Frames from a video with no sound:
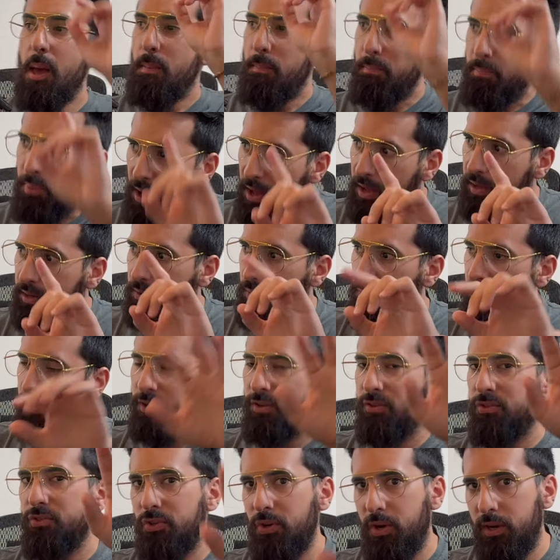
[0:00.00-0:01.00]
But when
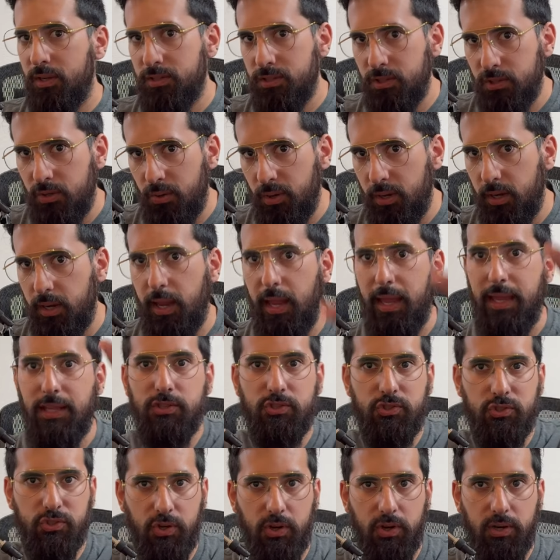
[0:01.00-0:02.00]
you're trying to create a
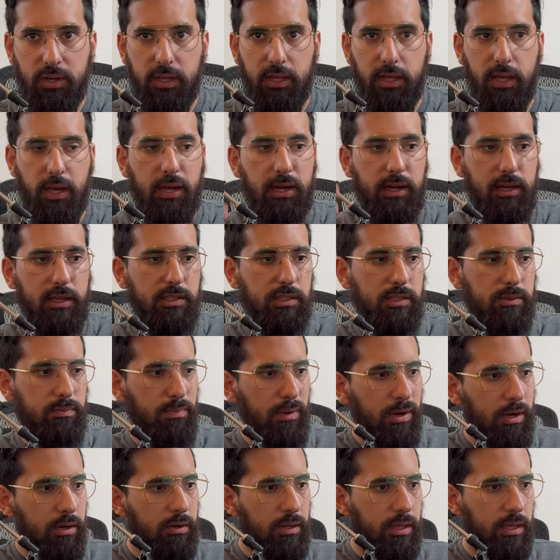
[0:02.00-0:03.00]
journey, an
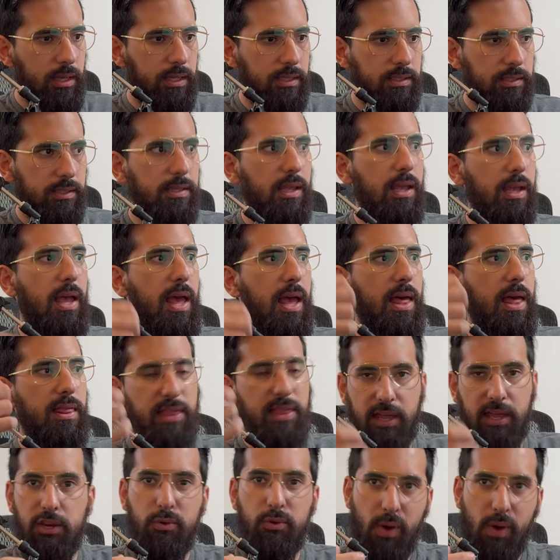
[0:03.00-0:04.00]
experience,
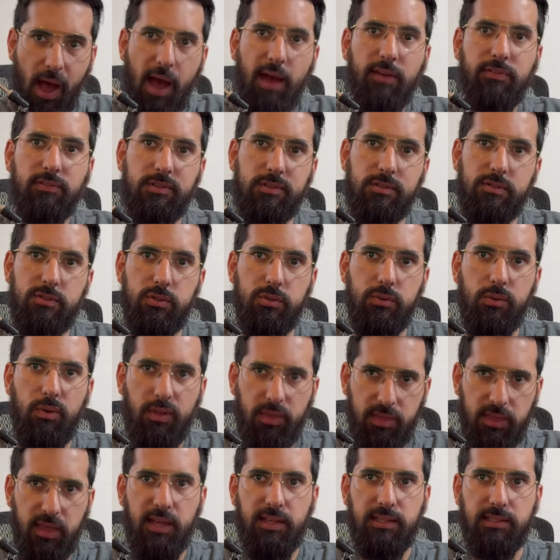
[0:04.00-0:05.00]
then you have to do
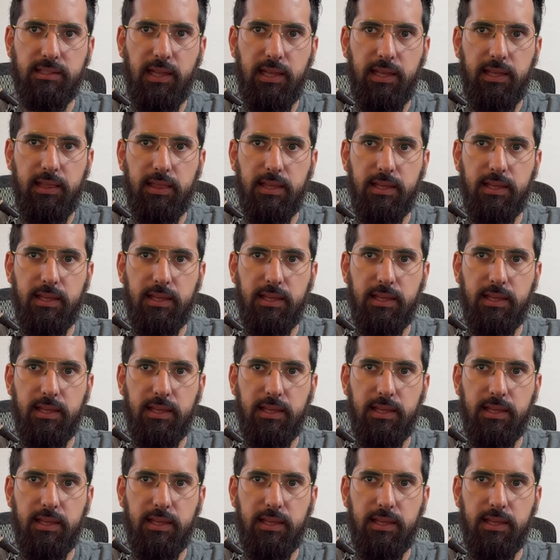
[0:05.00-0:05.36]
things like